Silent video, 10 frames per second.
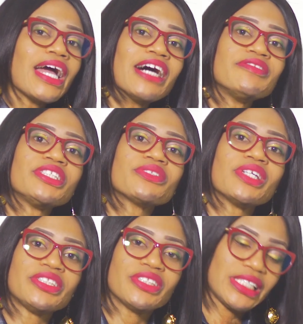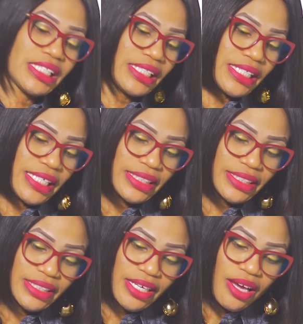have this question that says,
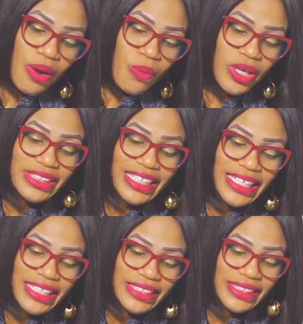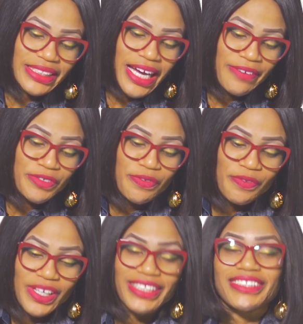what challenges have you
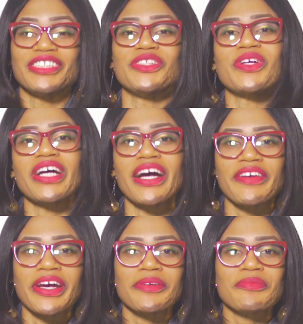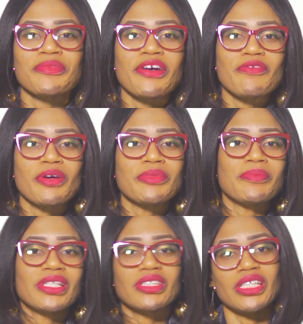faced in your career? From the
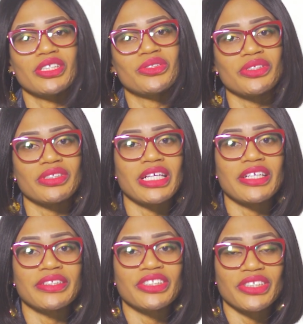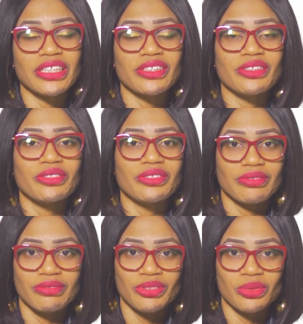personal story I shared,
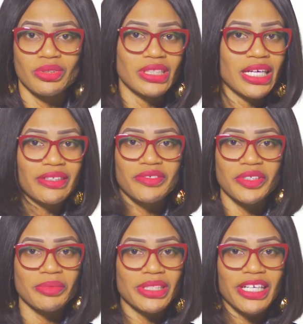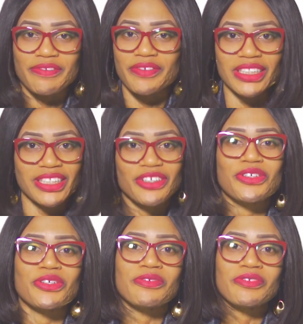you would agree with me that I faced a
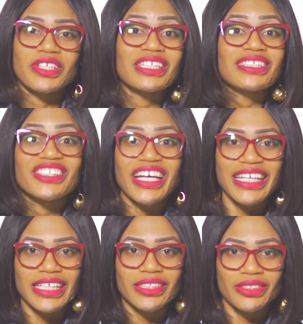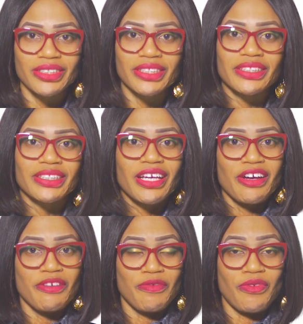lot of challenges,
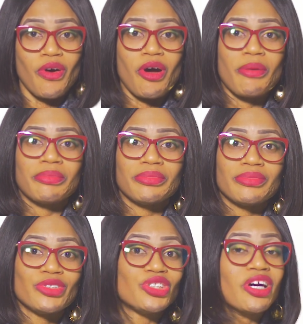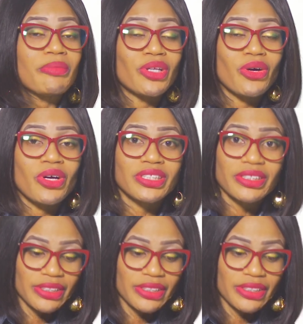from job loss,